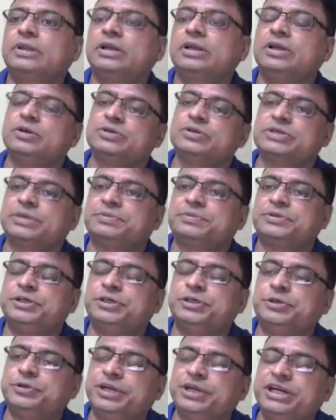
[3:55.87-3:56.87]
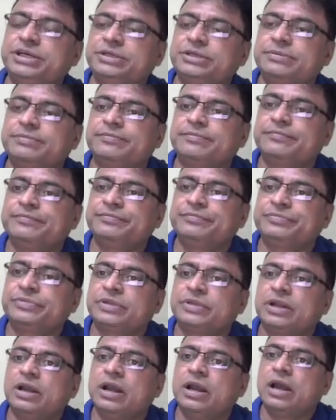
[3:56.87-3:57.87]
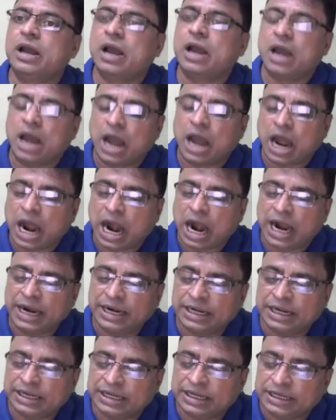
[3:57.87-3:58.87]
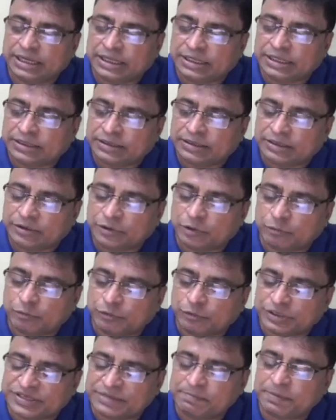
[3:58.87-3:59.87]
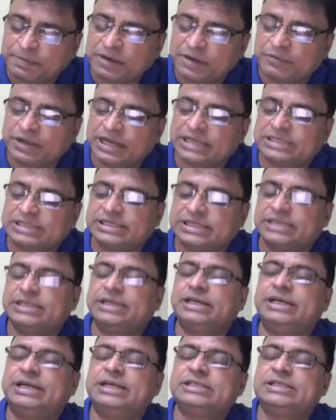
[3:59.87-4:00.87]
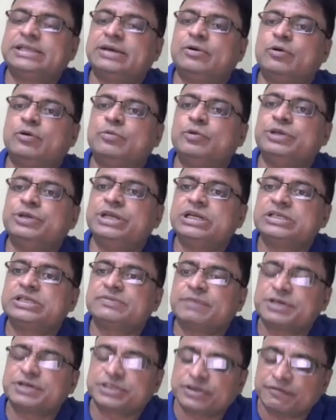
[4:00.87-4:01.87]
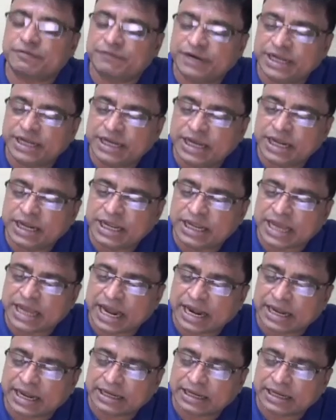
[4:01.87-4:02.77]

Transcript: you substitute it, and we can say that it is a homogeneous function of degree n.